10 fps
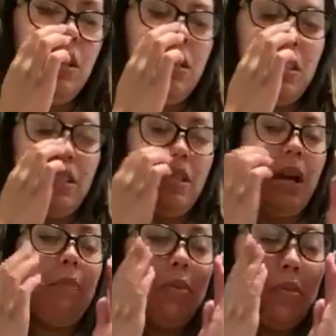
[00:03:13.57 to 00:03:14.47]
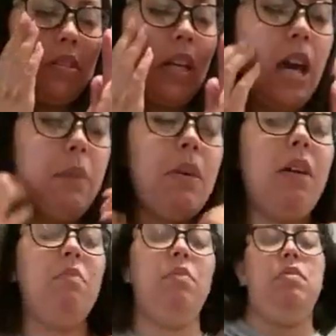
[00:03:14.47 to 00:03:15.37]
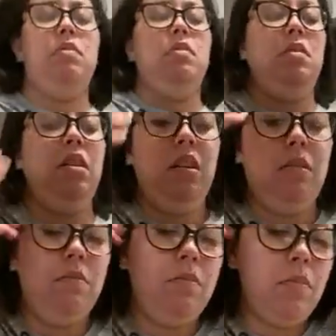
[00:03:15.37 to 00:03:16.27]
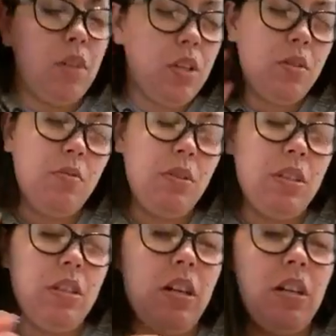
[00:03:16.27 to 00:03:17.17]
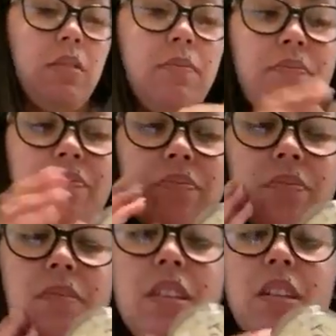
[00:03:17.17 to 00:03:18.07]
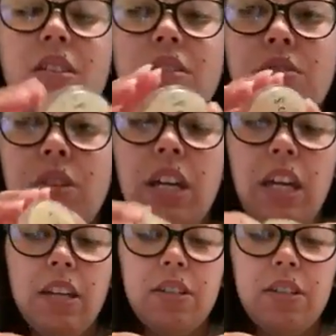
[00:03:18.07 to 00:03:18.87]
the samples came up with the streaking.